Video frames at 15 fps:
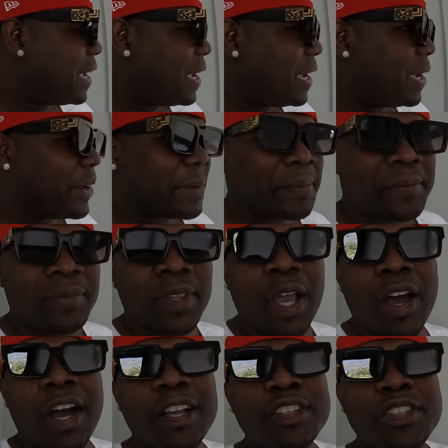And
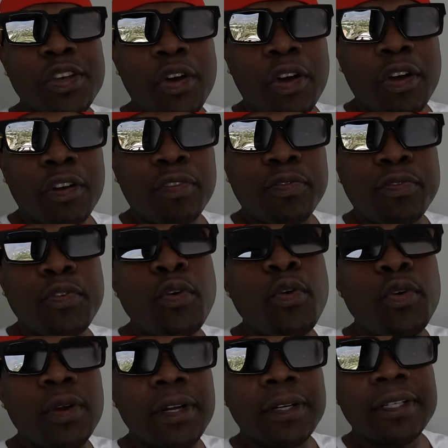also
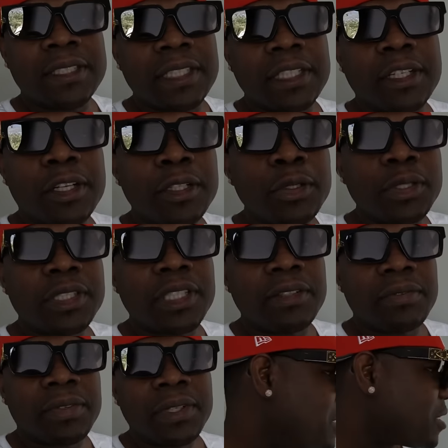food is
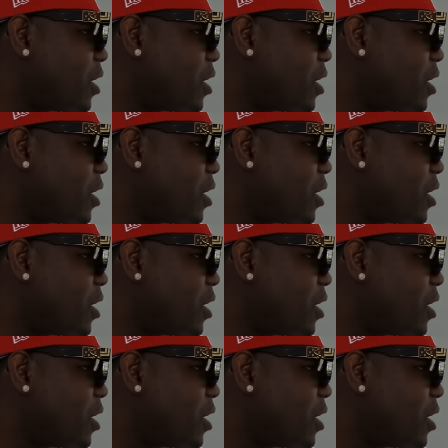inclusive.